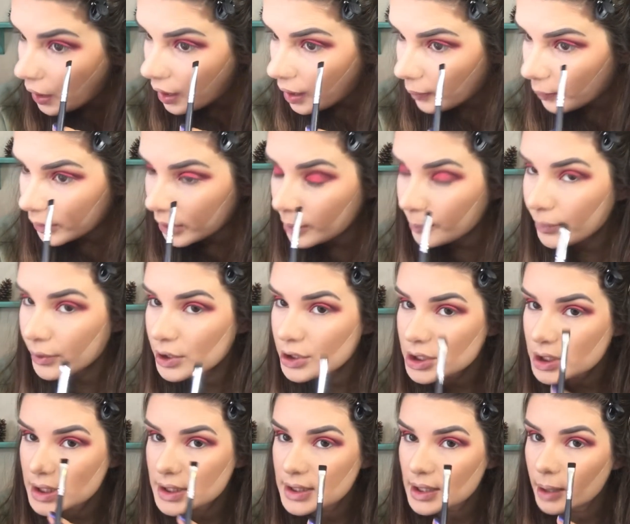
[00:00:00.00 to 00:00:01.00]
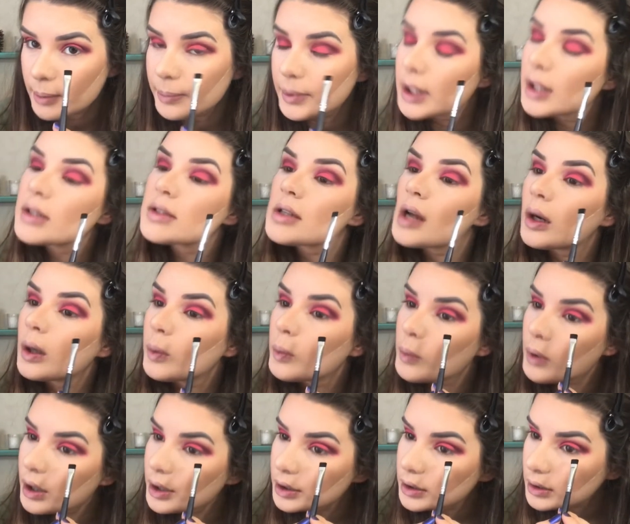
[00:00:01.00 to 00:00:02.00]
And we're gonna push this up against our
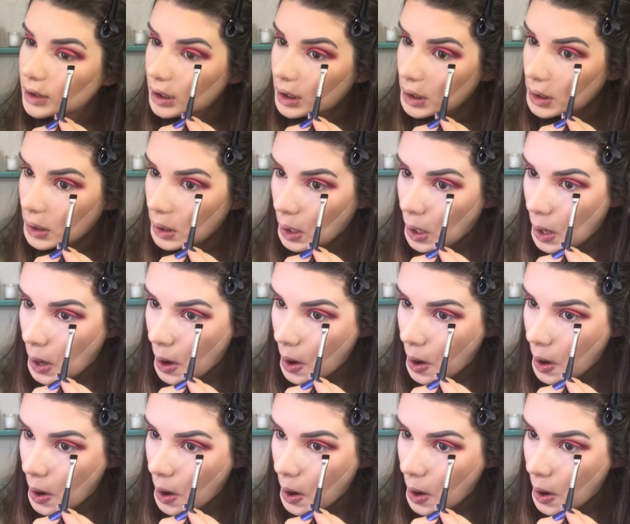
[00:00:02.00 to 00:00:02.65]
waterline.